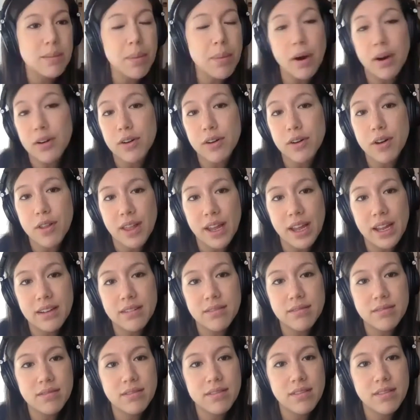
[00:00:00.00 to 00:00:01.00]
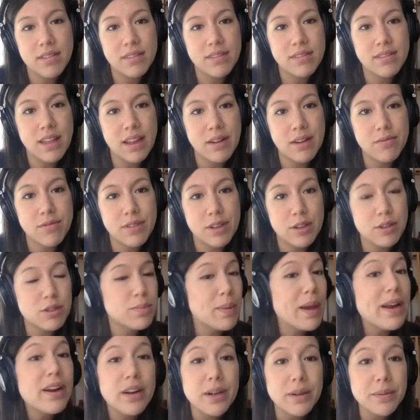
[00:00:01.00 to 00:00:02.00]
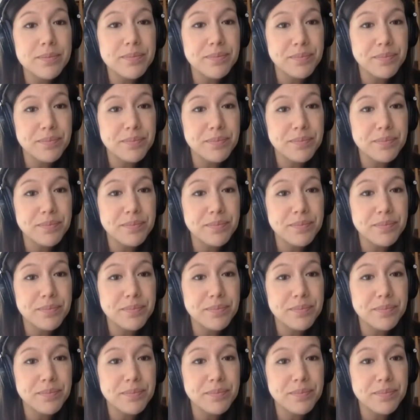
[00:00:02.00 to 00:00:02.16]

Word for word: partner that that feels better.